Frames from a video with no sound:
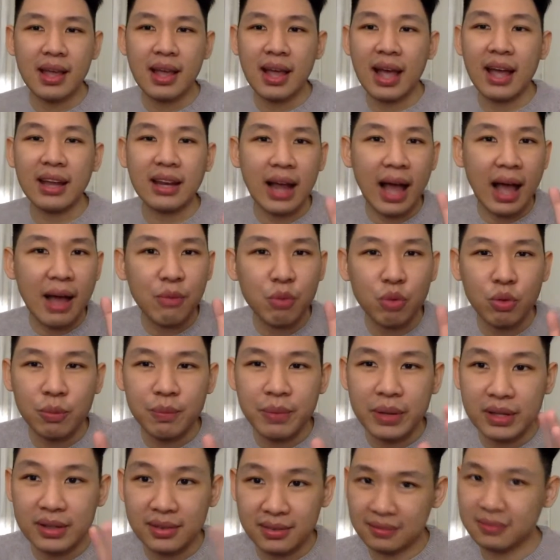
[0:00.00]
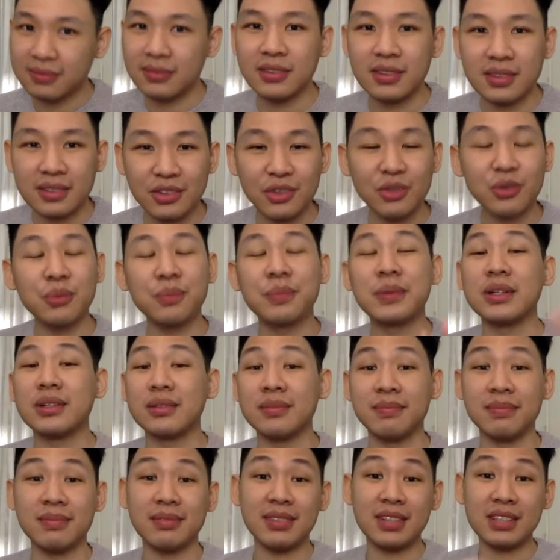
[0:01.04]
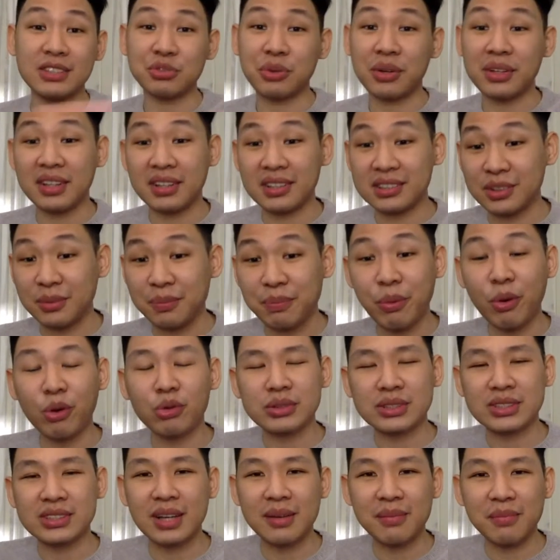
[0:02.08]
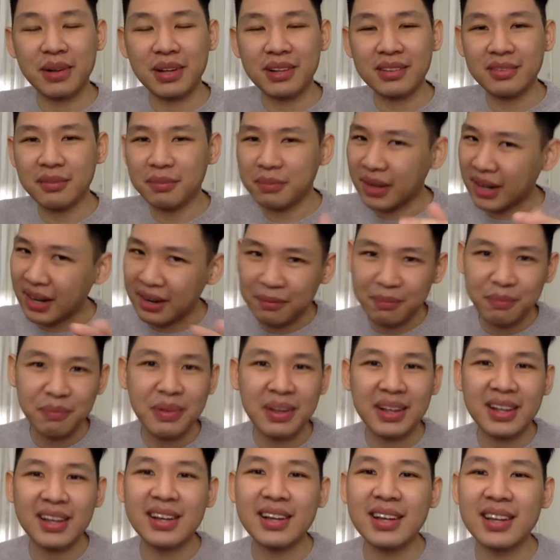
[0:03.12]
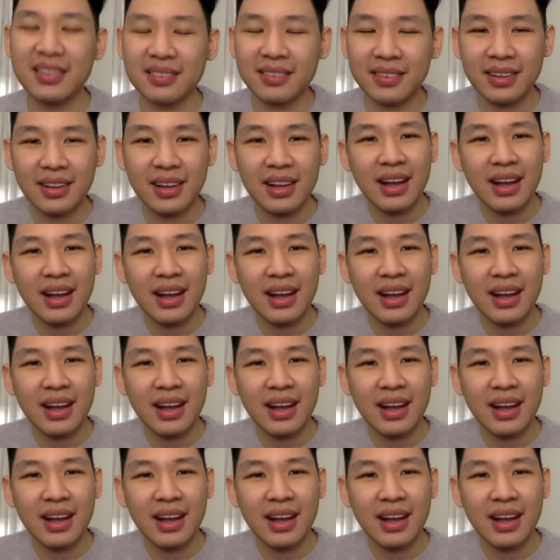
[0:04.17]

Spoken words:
And I will be, you know, this one is a bold statement, but I'm making it.